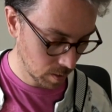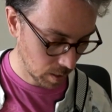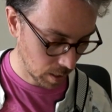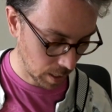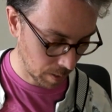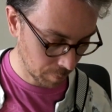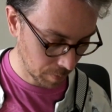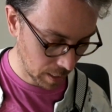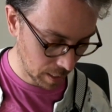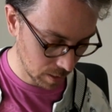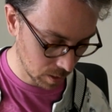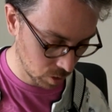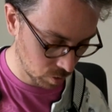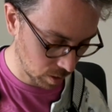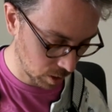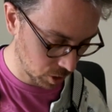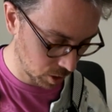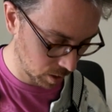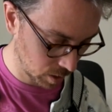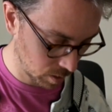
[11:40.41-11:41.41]
I'm kind of
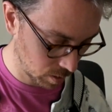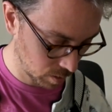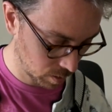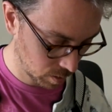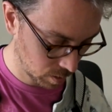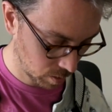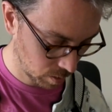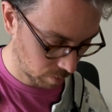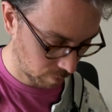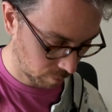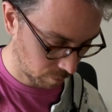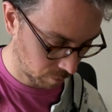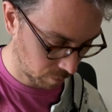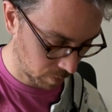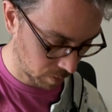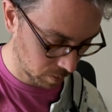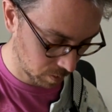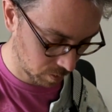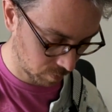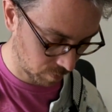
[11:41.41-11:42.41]
stretching
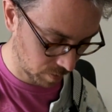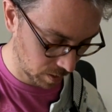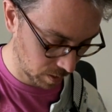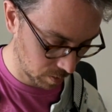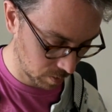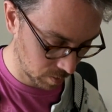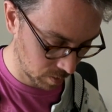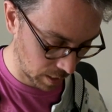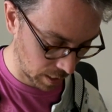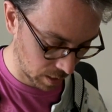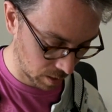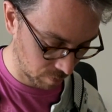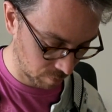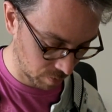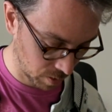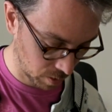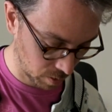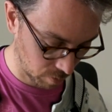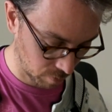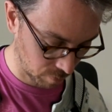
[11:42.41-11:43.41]
first finger, second
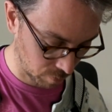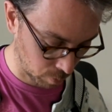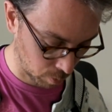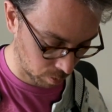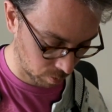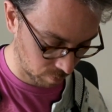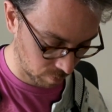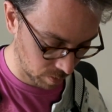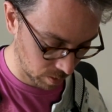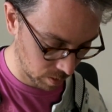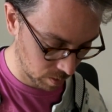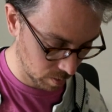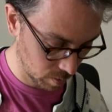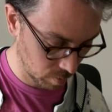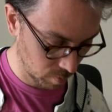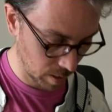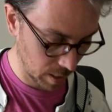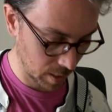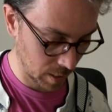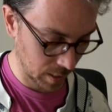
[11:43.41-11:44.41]
finger, fourth finger,
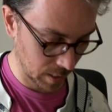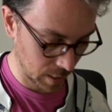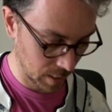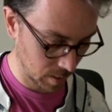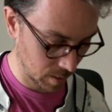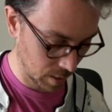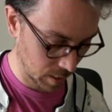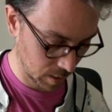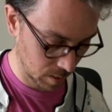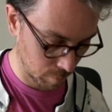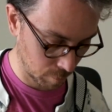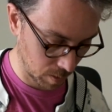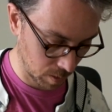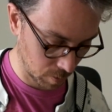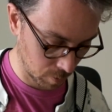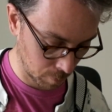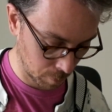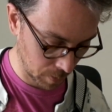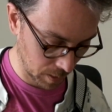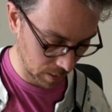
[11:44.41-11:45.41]
right? Like index,
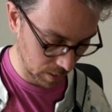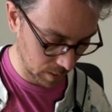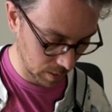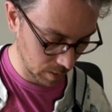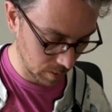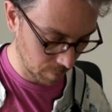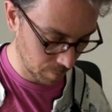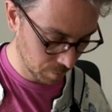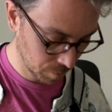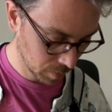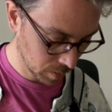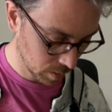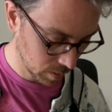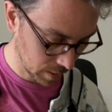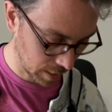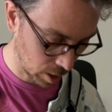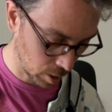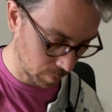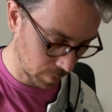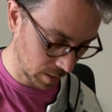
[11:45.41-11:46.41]
middle, pinky to
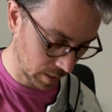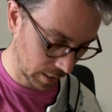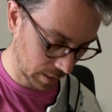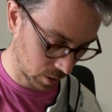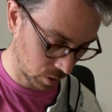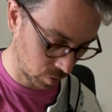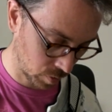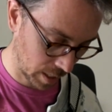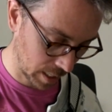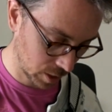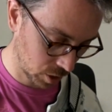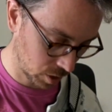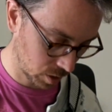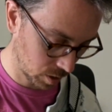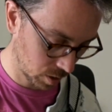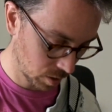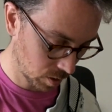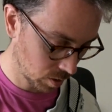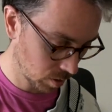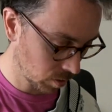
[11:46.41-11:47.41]
help me like stretch,
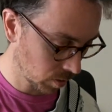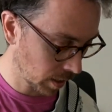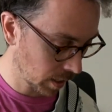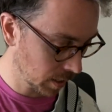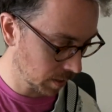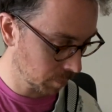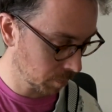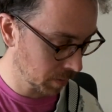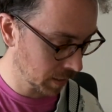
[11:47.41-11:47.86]
right?